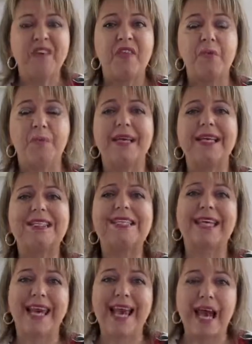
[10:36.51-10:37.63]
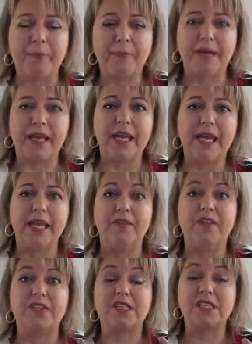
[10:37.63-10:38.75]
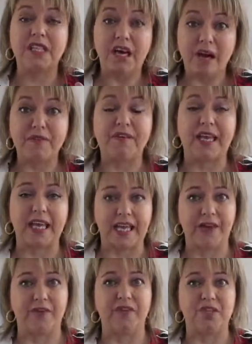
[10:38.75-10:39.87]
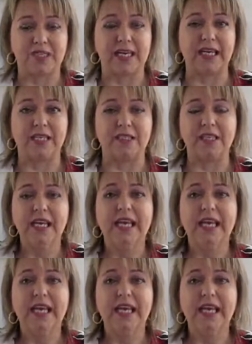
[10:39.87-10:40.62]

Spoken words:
The biggest gap in the staffing here in the States